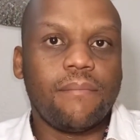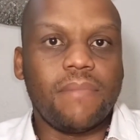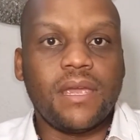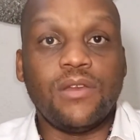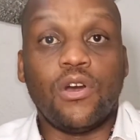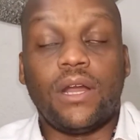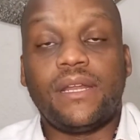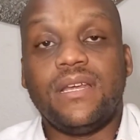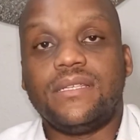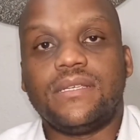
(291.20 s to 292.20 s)
may not
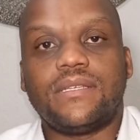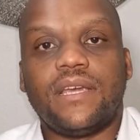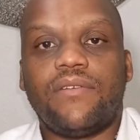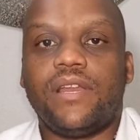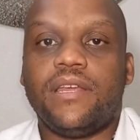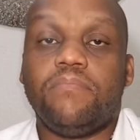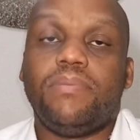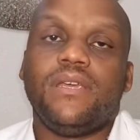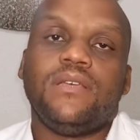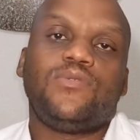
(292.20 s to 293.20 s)
necessarily
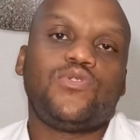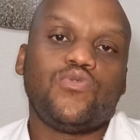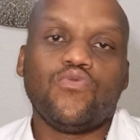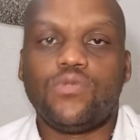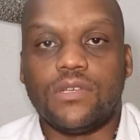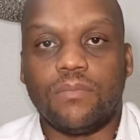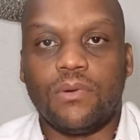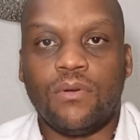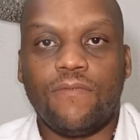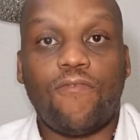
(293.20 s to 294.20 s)
be
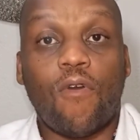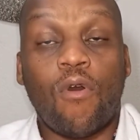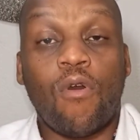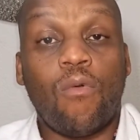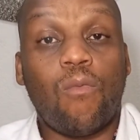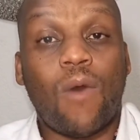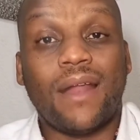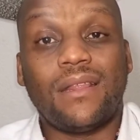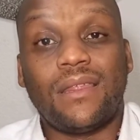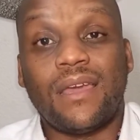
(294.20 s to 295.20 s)
suitable for what
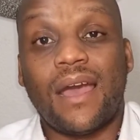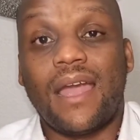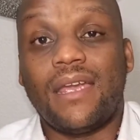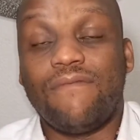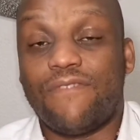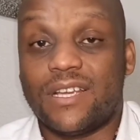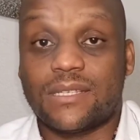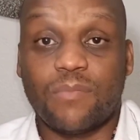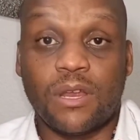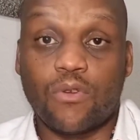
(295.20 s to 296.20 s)
their
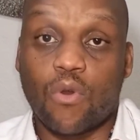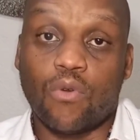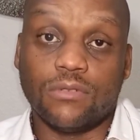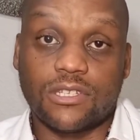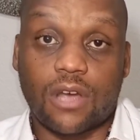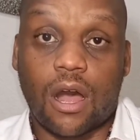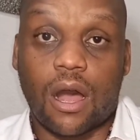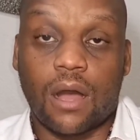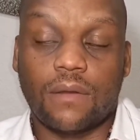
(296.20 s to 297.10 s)
investment goals are.